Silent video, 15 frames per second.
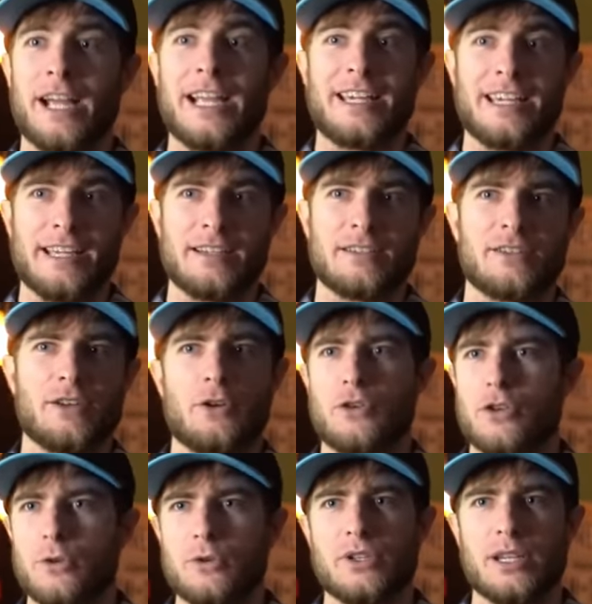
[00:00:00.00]
Vikings, you know,
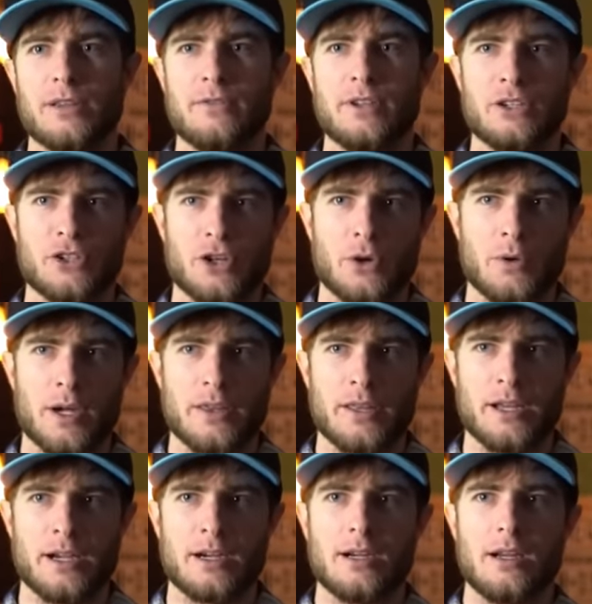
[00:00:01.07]
huge TV show on
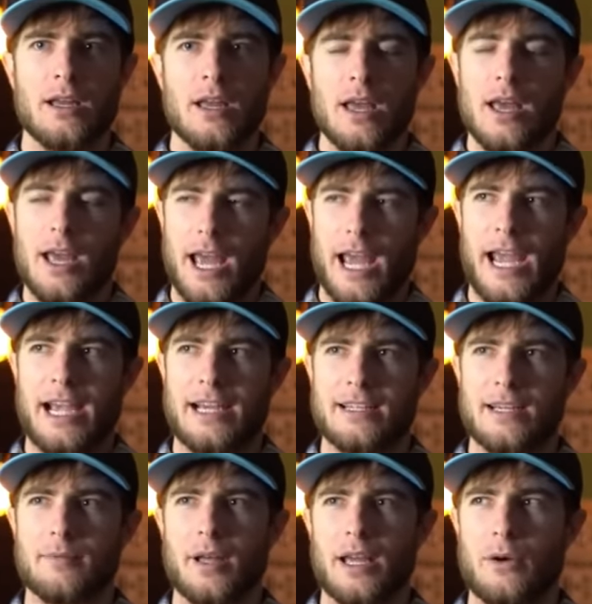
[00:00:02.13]
there.
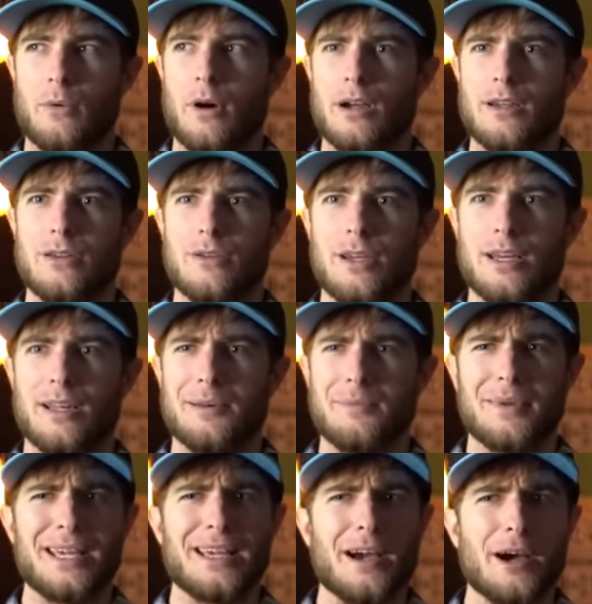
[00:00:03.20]
And I'm like, why are you hitting
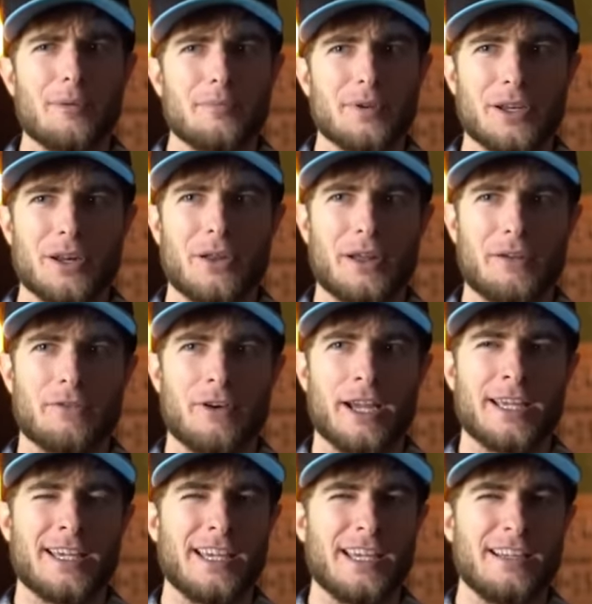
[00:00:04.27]
me up? You know, like
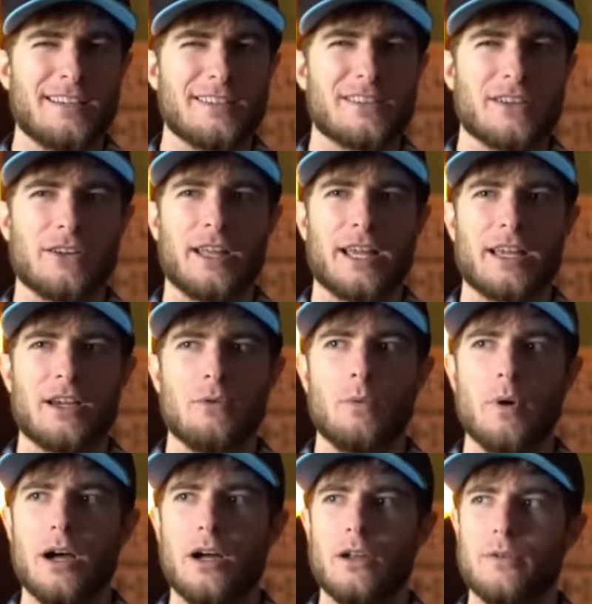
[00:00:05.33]
Vikings? They're like,
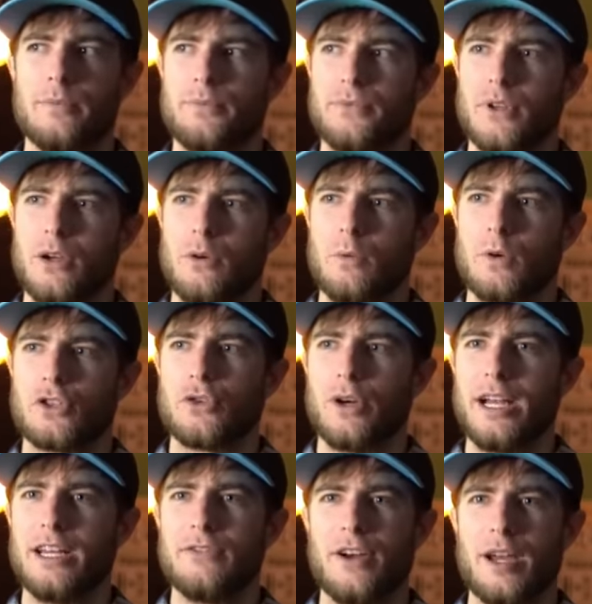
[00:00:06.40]
well, we're
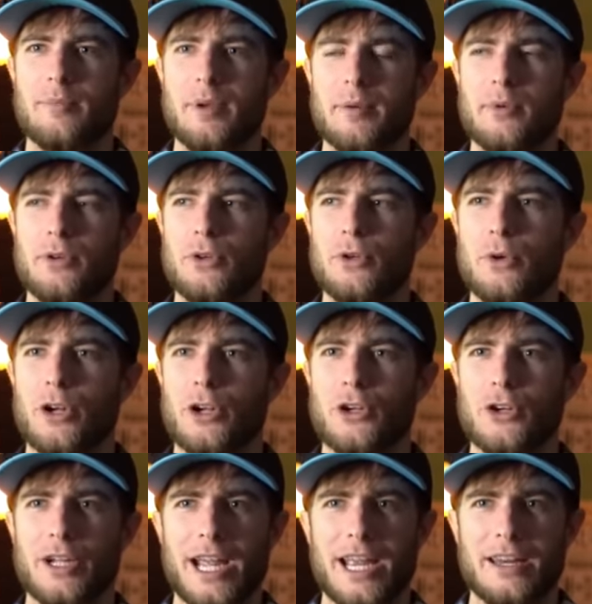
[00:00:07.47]
trying to find people who are
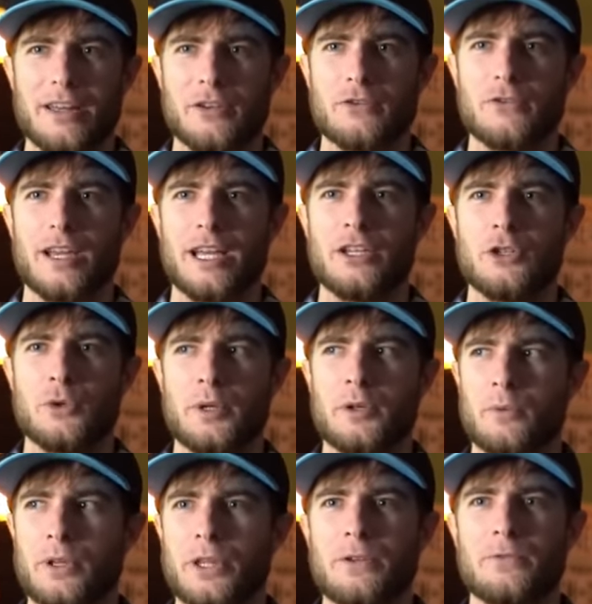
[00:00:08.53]
creative and doing
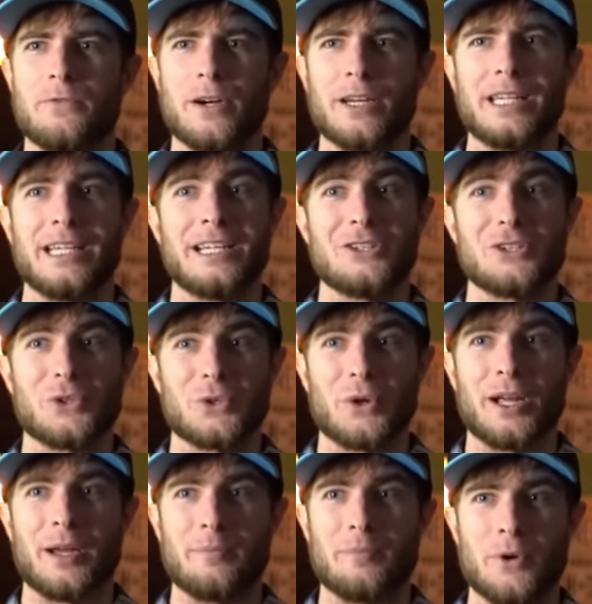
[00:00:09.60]
really funny
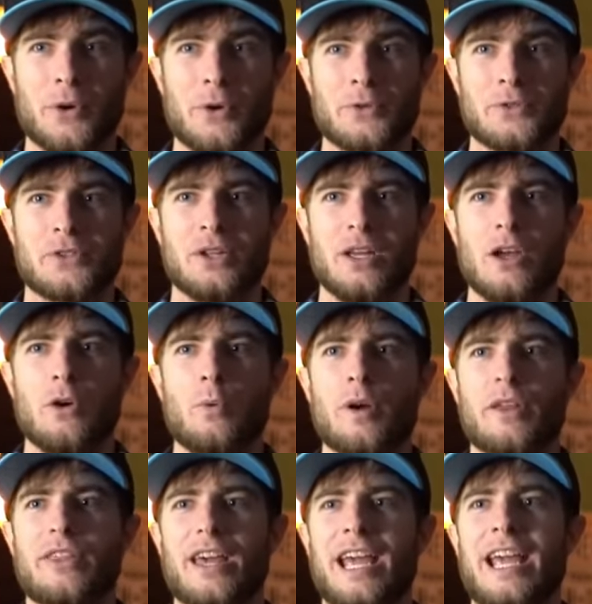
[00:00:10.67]
Instagram posts
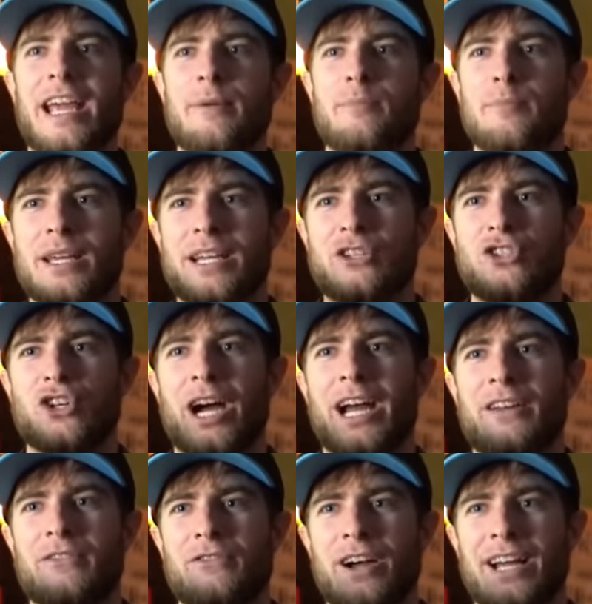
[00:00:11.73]
with a big
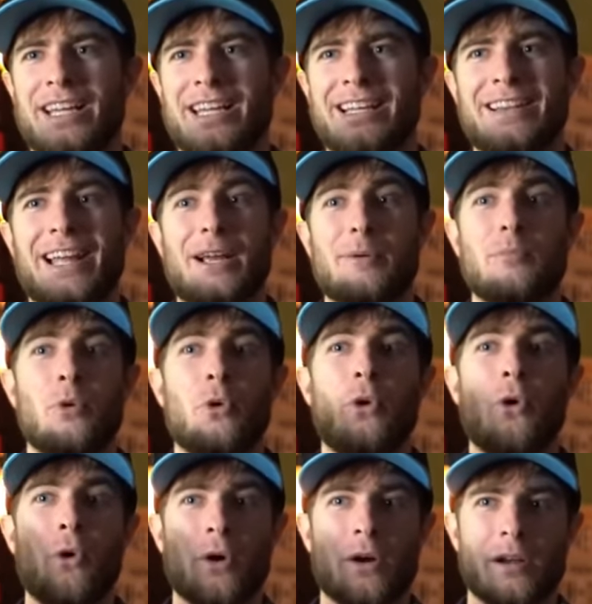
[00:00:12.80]
giant Viking like
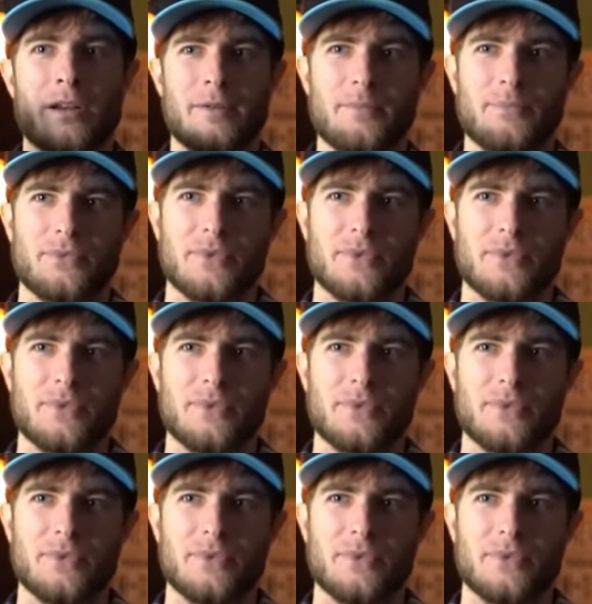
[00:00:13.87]
bullhorn.